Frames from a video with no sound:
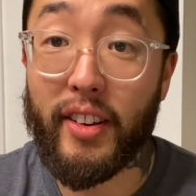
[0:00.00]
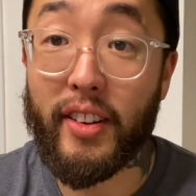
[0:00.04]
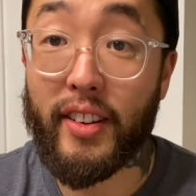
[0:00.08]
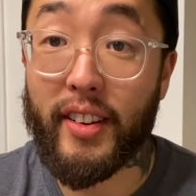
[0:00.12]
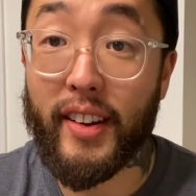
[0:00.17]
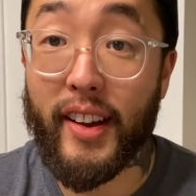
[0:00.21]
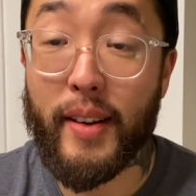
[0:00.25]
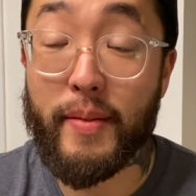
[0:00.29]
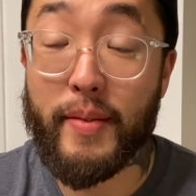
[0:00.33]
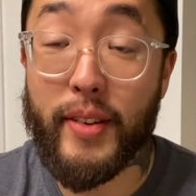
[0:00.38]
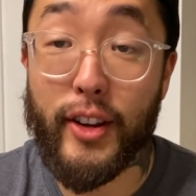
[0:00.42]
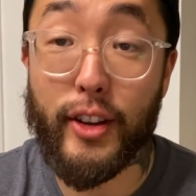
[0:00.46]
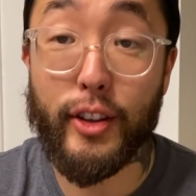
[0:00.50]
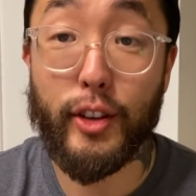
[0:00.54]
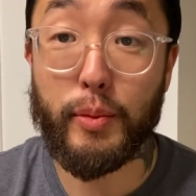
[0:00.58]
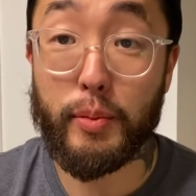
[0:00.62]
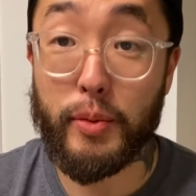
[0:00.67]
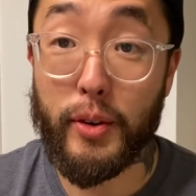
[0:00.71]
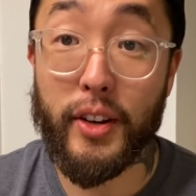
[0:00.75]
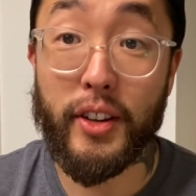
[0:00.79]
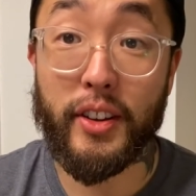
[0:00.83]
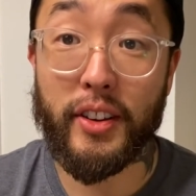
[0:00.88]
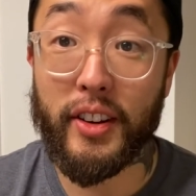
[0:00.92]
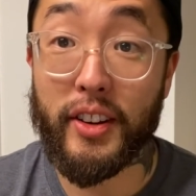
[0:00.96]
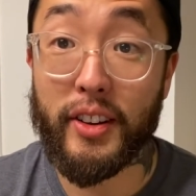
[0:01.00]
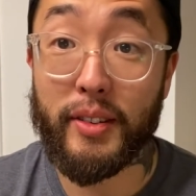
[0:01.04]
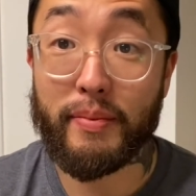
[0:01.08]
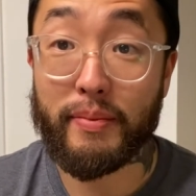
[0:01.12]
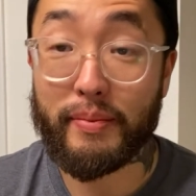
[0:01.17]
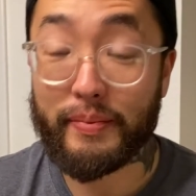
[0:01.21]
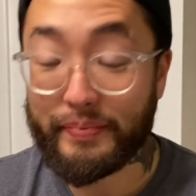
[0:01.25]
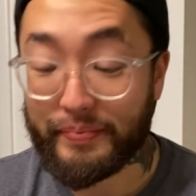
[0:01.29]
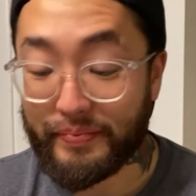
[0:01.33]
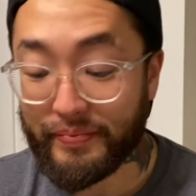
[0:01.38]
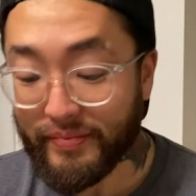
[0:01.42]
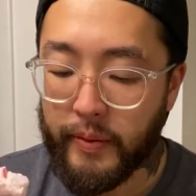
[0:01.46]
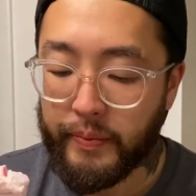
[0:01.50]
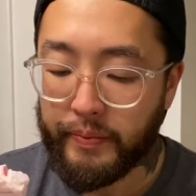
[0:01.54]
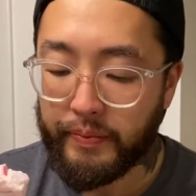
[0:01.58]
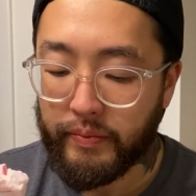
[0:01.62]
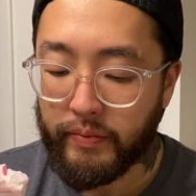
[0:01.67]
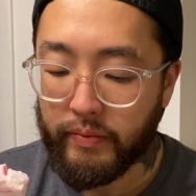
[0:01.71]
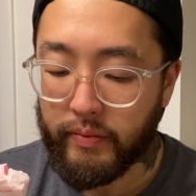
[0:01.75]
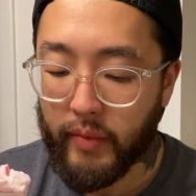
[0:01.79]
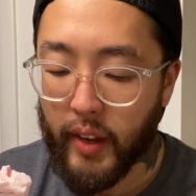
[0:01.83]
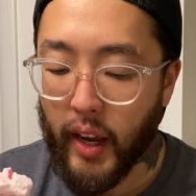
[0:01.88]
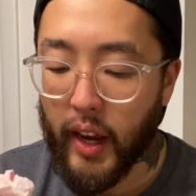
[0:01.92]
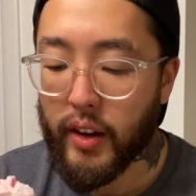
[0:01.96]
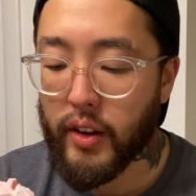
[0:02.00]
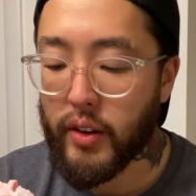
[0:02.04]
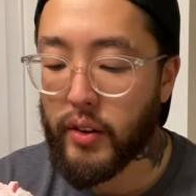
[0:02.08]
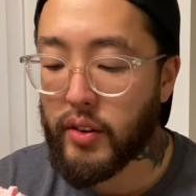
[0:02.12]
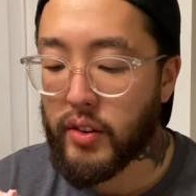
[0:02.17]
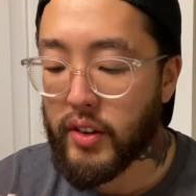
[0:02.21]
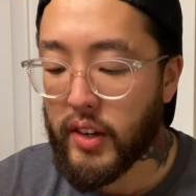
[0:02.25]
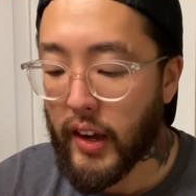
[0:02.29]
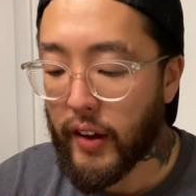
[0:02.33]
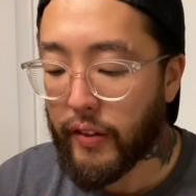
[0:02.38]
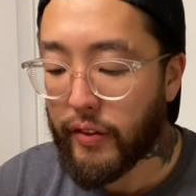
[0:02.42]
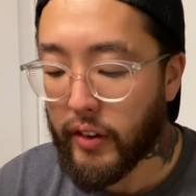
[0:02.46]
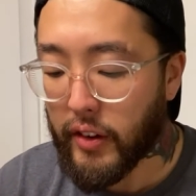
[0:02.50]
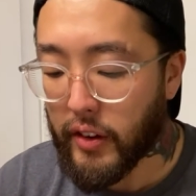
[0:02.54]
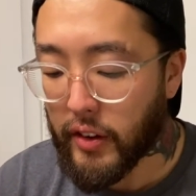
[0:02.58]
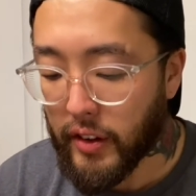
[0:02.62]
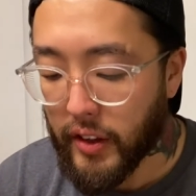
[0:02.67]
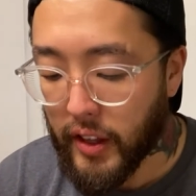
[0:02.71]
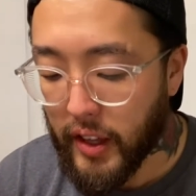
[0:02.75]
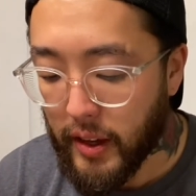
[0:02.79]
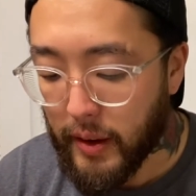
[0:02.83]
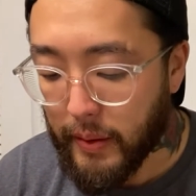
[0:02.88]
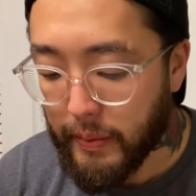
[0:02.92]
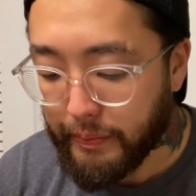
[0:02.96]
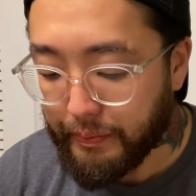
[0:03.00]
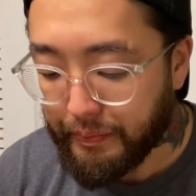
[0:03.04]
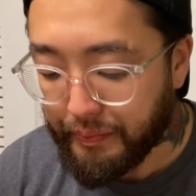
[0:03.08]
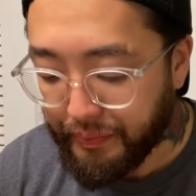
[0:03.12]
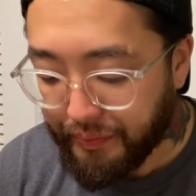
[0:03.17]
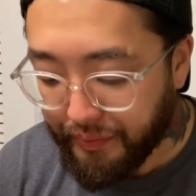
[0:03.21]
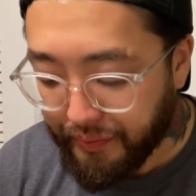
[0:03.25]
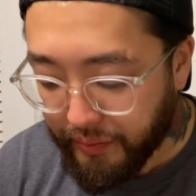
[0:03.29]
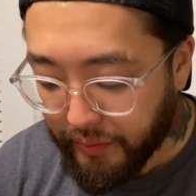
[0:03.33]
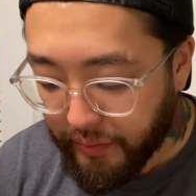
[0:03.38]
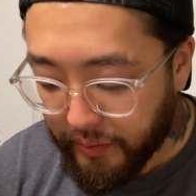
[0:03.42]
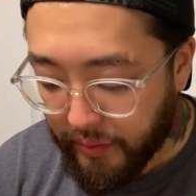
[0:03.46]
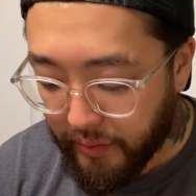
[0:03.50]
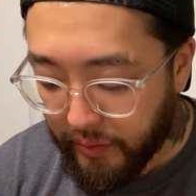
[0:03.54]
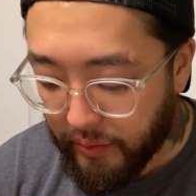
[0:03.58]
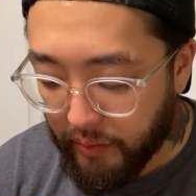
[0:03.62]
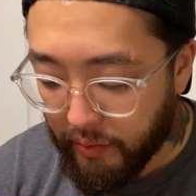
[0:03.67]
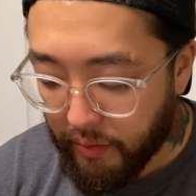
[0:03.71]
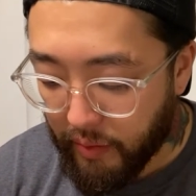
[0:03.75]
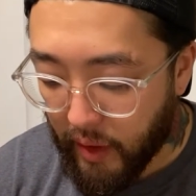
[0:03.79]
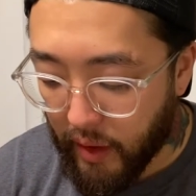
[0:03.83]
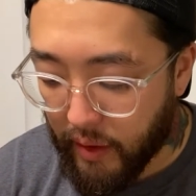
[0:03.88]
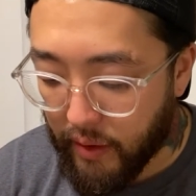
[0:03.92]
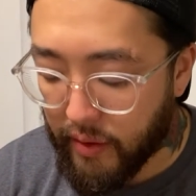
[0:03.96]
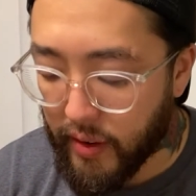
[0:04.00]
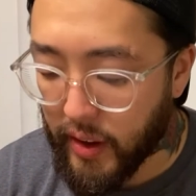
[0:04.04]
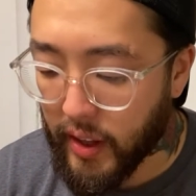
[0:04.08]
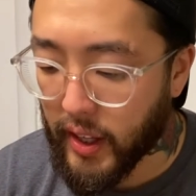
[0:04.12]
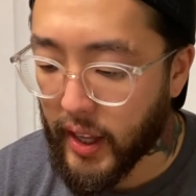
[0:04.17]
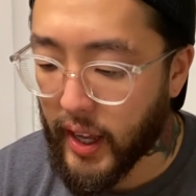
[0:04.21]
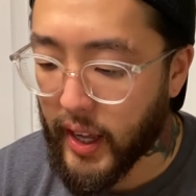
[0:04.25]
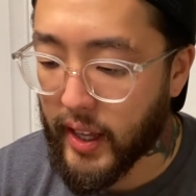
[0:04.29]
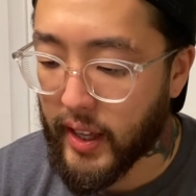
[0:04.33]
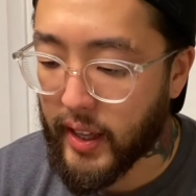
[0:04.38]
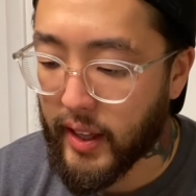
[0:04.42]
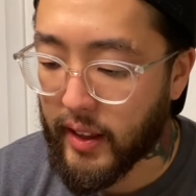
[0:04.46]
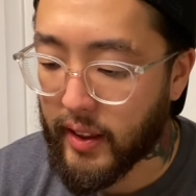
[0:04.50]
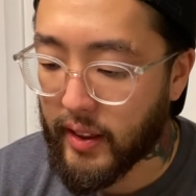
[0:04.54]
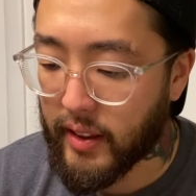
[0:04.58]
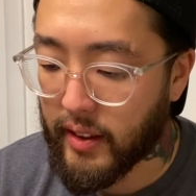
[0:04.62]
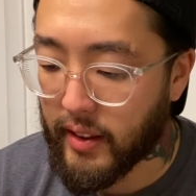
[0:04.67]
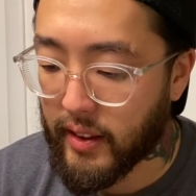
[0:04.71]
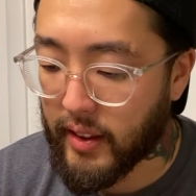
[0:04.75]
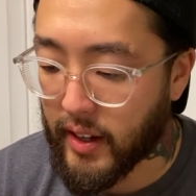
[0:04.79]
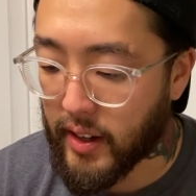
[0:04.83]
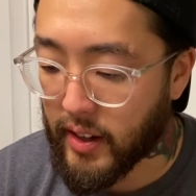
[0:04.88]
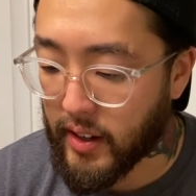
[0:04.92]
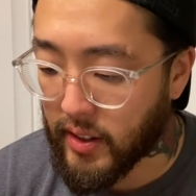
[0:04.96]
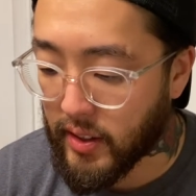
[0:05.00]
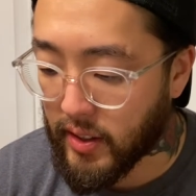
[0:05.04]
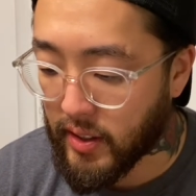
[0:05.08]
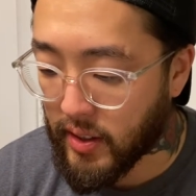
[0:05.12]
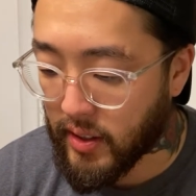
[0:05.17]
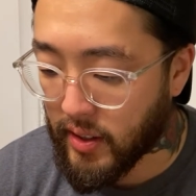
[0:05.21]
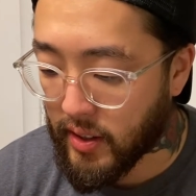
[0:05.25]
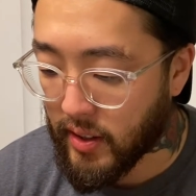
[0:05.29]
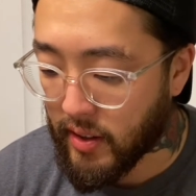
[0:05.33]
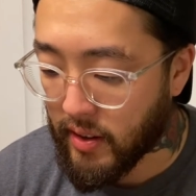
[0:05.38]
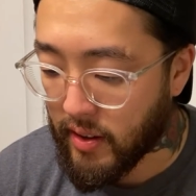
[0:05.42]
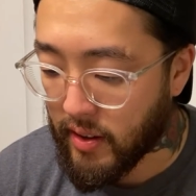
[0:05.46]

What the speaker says: I mean, it's pretty good. I do definitely feel like there's